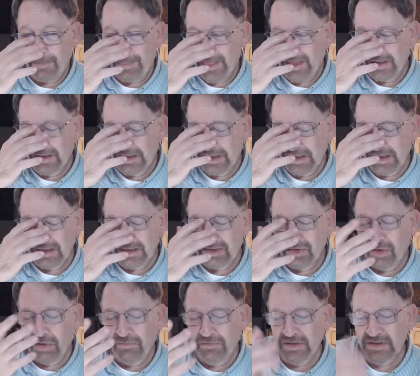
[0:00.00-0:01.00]
that de
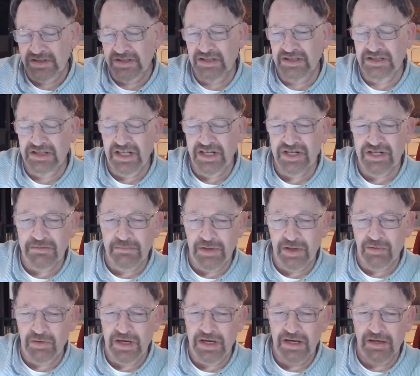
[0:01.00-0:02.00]
Tocqueville's distinction
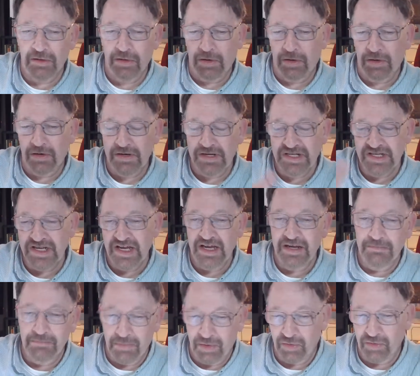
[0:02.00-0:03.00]
between laws
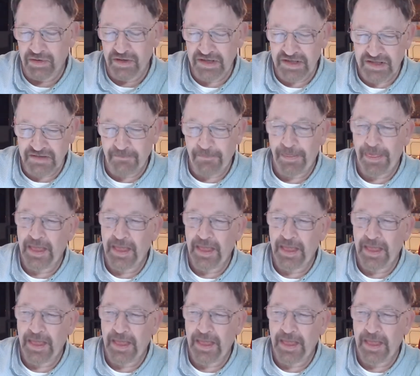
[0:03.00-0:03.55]
and mores,